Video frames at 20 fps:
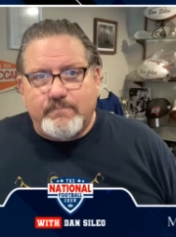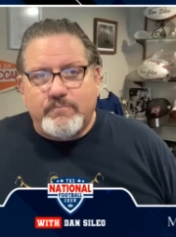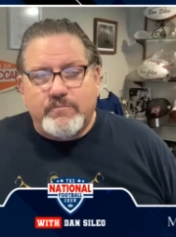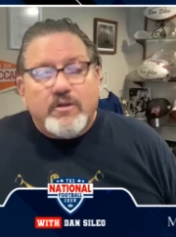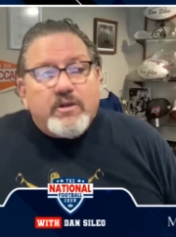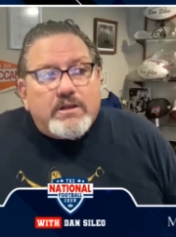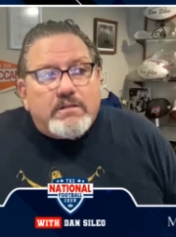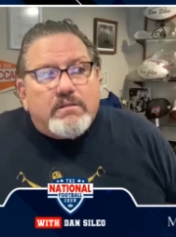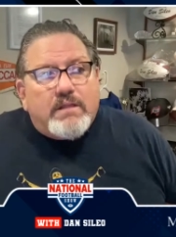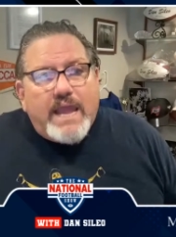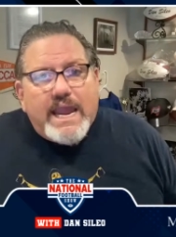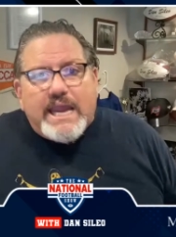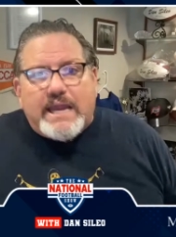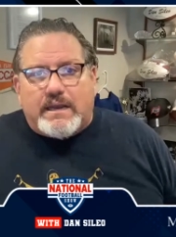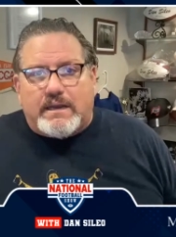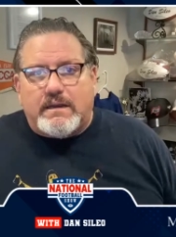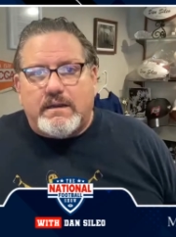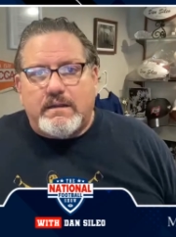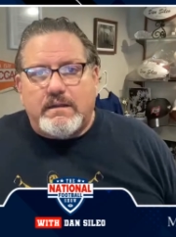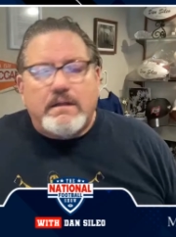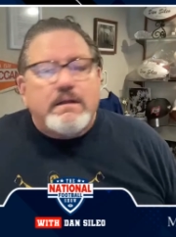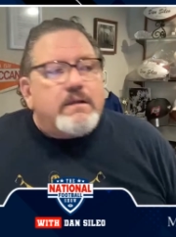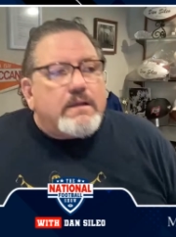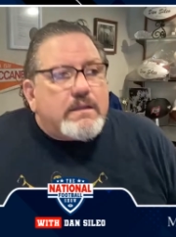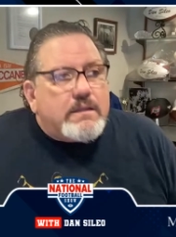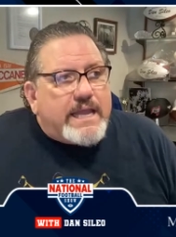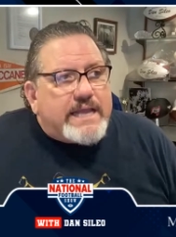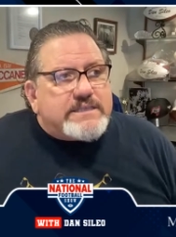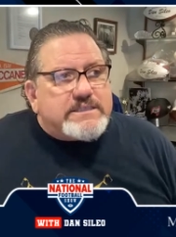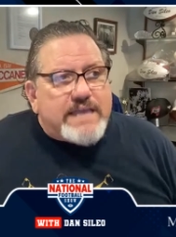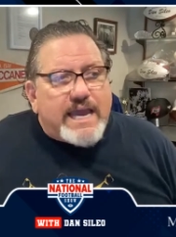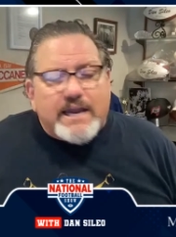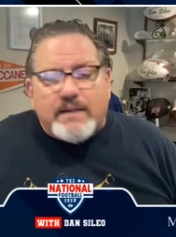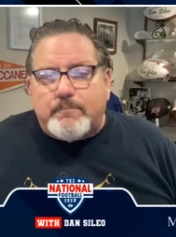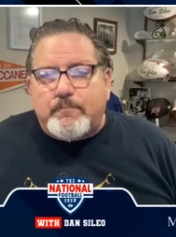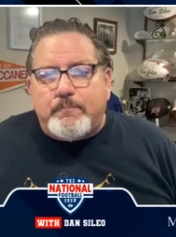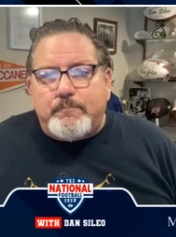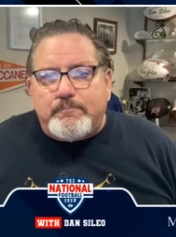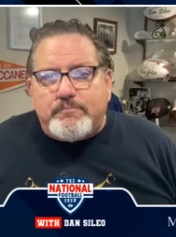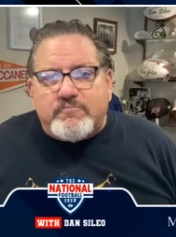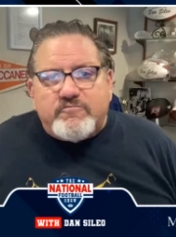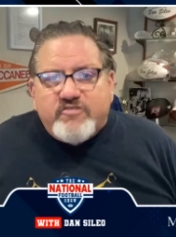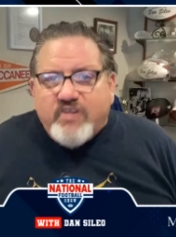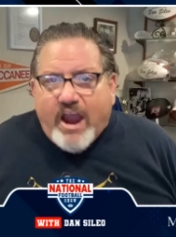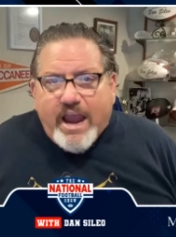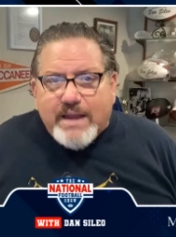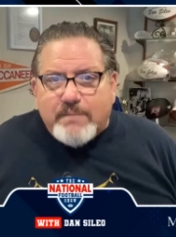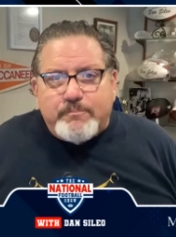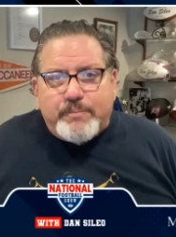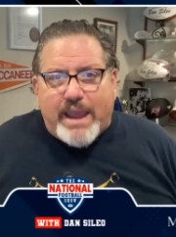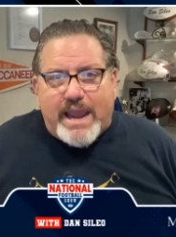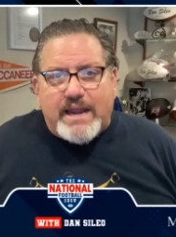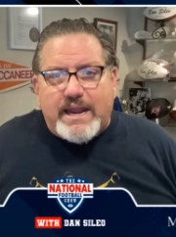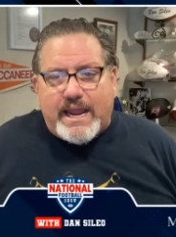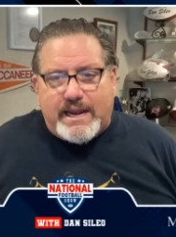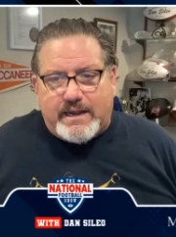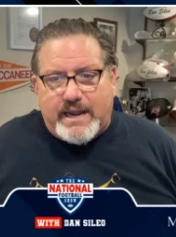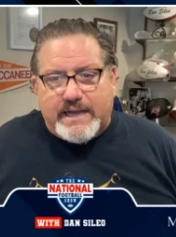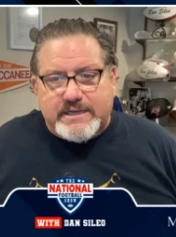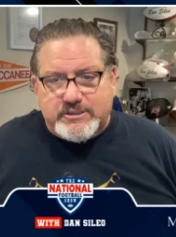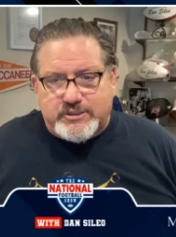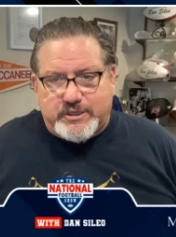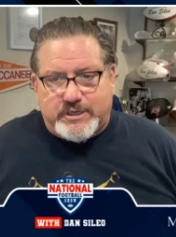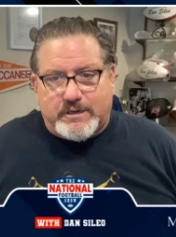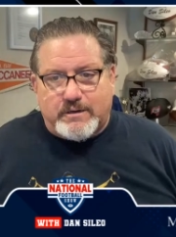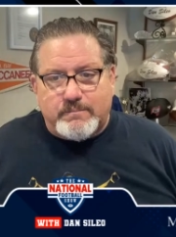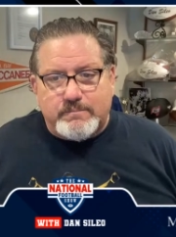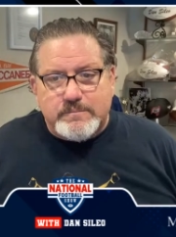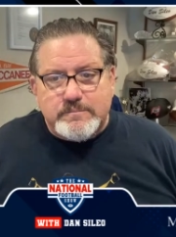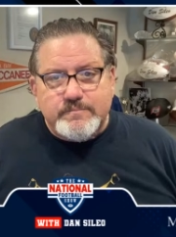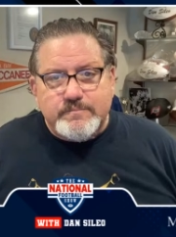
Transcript: Look at Lane. Lane's got a giant payday next year.